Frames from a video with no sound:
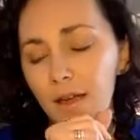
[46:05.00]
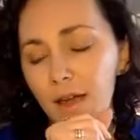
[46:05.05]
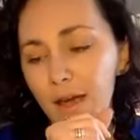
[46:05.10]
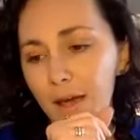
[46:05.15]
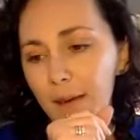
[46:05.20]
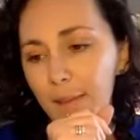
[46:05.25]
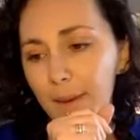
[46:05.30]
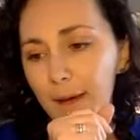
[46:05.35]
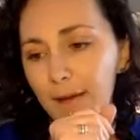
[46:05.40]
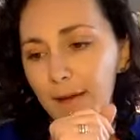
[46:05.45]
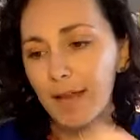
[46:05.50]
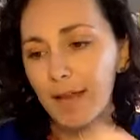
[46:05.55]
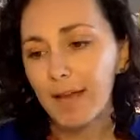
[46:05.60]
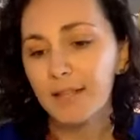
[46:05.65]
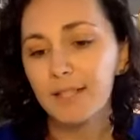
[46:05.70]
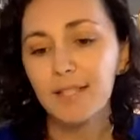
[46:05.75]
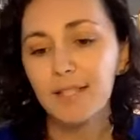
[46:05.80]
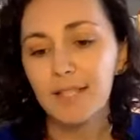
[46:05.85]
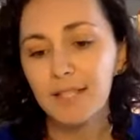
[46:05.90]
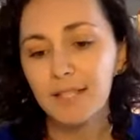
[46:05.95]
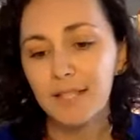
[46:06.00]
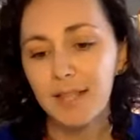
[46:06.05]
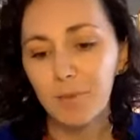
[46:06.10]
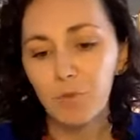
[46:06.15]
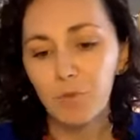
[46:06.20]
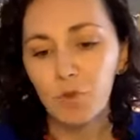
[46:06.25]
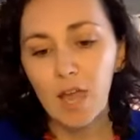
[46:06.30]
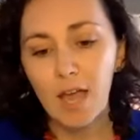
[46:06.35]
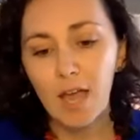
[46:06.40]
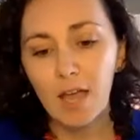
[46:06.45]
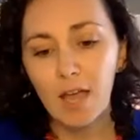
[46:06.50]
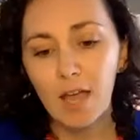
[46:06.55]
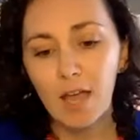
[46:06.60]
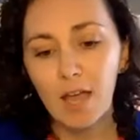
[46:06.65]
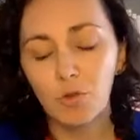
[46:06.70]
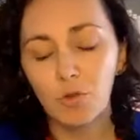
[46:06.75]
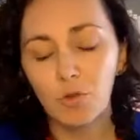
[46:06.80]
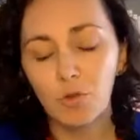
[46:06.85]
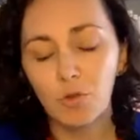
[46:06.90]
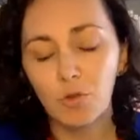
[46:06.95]
about like system change.
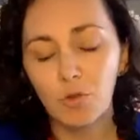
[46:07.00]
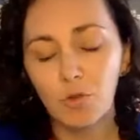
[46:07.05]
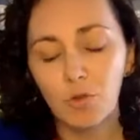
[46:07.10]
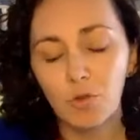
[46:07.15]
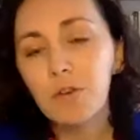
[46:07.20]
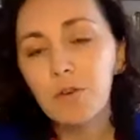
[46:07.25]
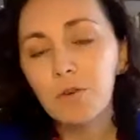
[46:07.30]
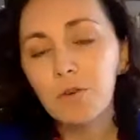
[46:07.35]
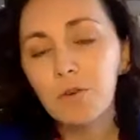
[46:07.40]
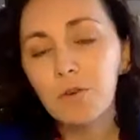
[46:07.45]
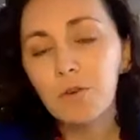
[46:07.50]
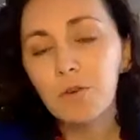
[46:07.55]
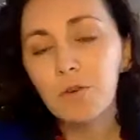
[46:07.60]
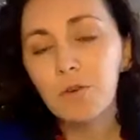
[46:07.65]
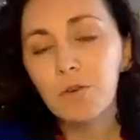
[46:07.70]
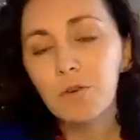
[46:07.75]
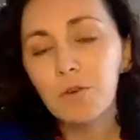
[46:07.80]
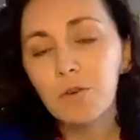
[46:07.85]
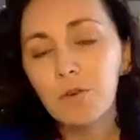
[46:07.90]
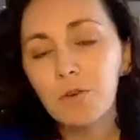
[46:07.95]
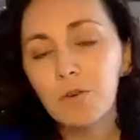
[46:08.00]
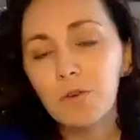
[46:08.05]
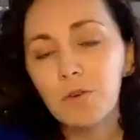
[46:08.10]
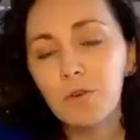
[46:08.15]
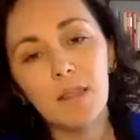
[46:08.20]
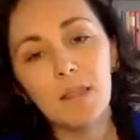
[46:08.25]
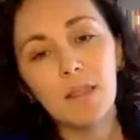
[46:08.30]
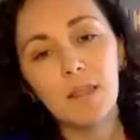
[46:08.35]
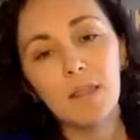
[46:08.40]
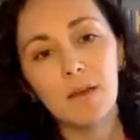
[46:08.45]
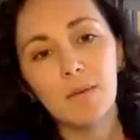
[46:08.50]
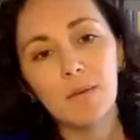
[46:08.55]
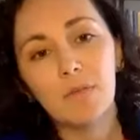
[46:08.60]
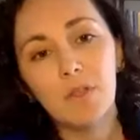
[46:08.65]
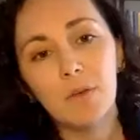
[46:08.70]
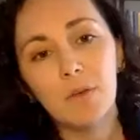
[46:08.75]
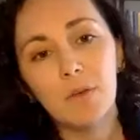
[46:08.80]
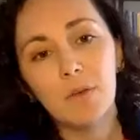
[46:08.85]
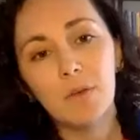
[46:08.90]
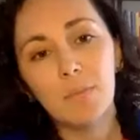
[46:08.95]
So if you do get the
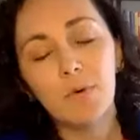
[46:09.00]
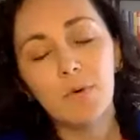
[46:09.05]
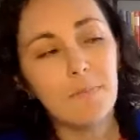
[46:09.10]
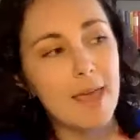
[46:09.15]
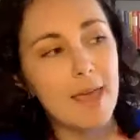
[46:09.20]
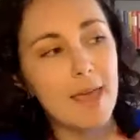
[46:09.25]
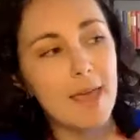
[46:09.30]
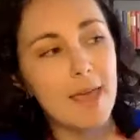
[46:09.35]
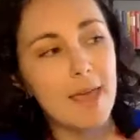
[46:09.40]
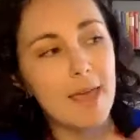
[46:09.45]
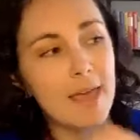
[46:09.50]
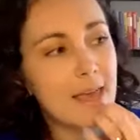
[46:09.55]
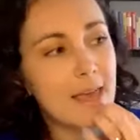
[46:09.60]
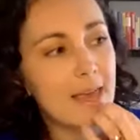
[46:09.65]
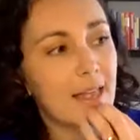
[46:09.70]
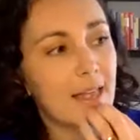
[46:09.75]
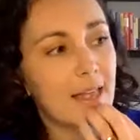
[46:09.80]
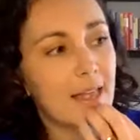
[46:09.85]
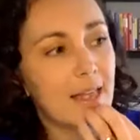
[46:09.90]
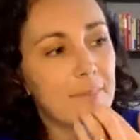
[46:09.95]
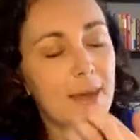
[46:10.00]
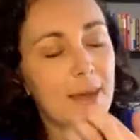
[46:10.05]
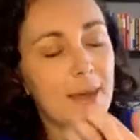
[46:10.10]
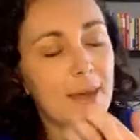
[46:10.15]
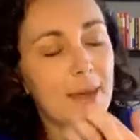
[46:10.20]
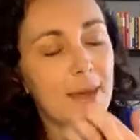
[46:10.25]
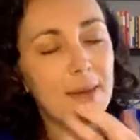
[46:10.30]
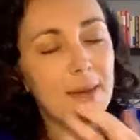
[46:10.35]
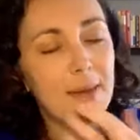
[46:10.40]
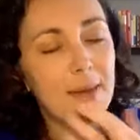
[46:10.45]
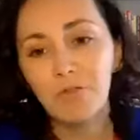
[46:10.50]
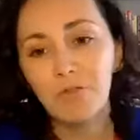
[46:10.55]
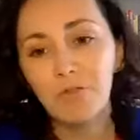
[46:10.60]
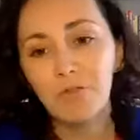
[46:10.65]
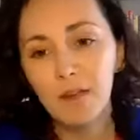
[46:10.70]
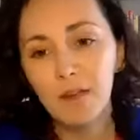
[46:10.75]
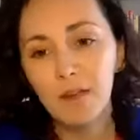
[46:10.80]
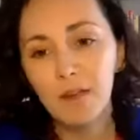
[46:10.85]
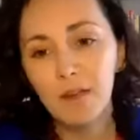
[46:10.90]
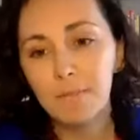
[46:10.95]
book, Making It, and maybe Catherine can
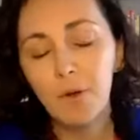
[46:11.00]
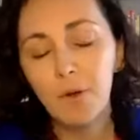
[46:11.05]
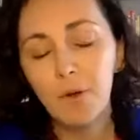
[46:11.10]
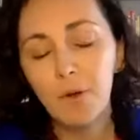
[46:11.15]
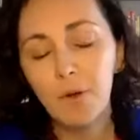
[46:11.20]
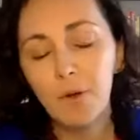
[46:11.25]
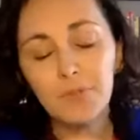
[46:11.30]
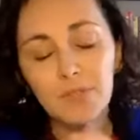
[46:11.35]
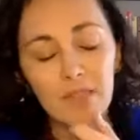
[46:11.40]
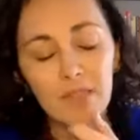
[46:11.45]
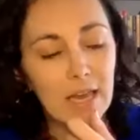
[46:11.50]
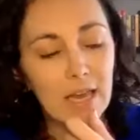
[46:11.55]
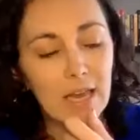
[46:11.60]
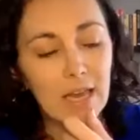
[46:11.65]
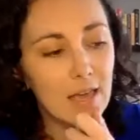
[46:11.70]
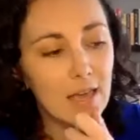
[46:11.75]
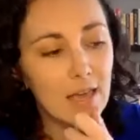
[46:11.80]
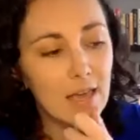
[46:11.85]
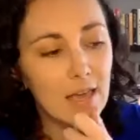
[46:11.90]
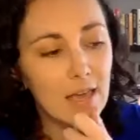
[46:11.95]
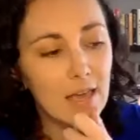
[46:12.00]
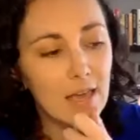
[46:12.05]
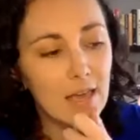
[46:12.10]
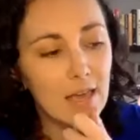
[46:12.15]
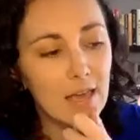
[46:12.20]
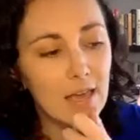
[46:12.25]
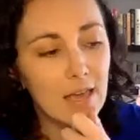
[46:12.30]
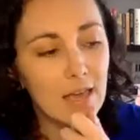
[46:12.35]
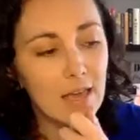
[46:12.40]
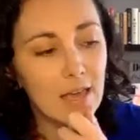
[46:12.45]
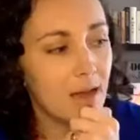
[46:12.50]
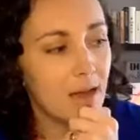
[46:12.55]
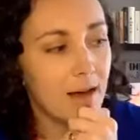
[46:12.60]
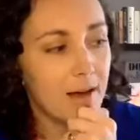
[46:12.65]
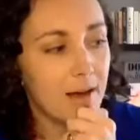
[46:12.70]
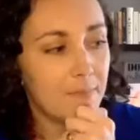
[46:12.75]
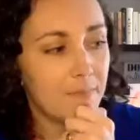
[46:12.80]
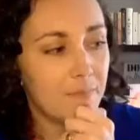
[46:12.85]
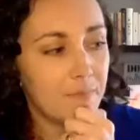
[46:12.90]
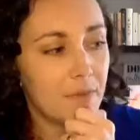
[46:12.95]
post the link again.
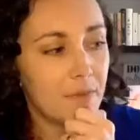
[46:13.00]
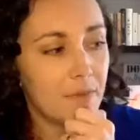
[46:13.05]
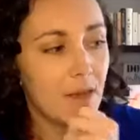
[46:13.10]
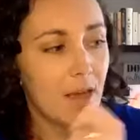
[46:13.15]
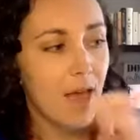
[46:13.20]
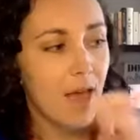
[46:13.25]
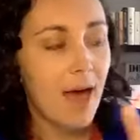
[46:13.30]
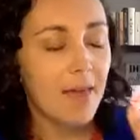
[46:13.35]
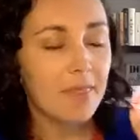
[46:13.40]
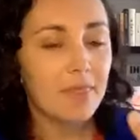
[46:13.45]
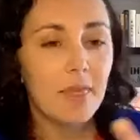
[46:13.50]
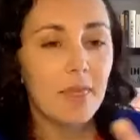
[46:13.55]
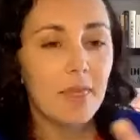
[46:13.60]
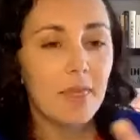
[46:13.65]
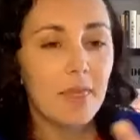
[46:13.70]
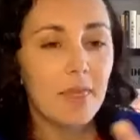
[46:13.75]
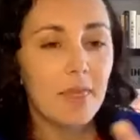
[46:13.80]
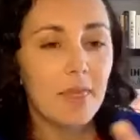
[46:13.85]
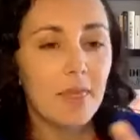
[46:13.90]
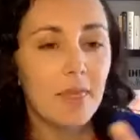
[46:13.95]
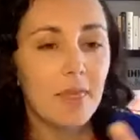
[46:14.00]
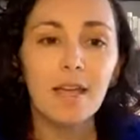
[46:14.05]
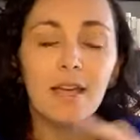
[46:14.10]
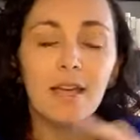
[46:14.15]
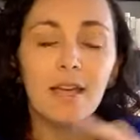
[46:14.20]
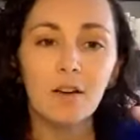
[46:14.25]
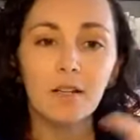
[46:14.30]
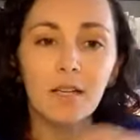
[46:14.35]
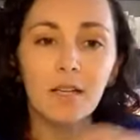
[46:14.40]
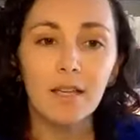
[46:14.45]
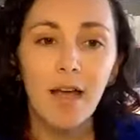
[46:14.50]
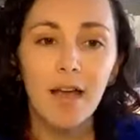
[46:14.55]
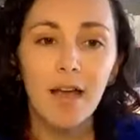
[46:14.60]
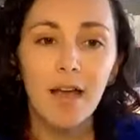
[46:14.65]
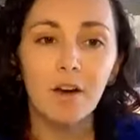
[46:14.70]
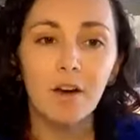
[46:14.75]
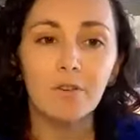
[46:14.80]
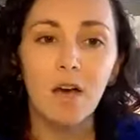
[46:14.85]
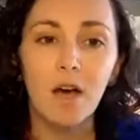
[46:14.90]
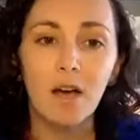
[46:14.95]
At the back, Karen and
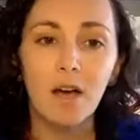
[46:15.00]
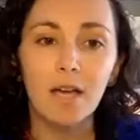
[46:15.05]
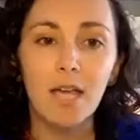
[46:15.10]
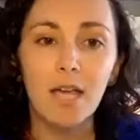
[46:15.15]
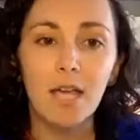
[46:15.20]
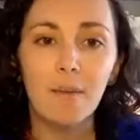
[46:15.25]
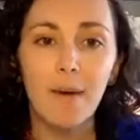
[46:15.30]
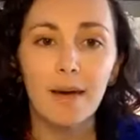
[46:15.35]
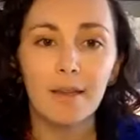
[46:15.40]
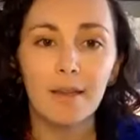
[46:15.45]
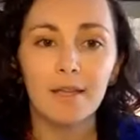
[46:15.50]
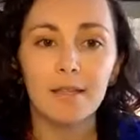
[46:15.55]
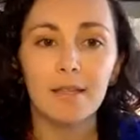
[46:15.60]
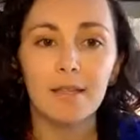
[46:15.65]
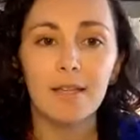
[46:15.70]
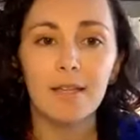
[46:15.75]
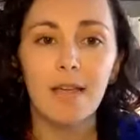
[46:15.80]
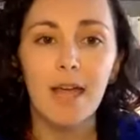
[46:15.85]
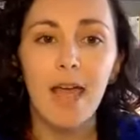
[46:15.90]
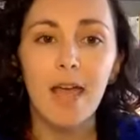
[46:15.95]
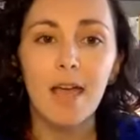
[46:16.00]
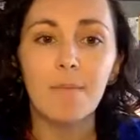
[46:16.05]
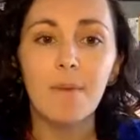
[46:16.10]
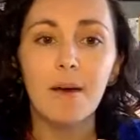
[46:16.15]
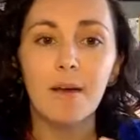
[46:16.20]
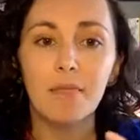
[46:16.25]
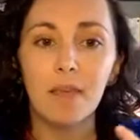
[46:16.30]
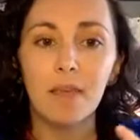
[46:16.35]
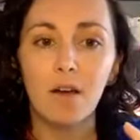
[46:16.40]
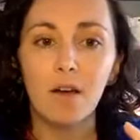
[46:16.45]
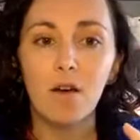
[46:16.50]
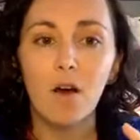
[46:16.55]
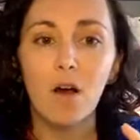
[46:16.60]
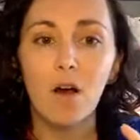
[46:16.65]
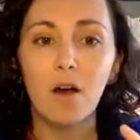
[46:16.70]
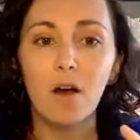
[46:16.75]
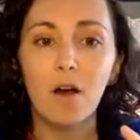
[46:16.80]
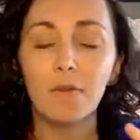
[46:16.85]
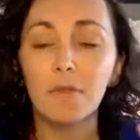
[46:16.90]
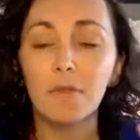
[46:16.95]
I aren't talking about it today, but there are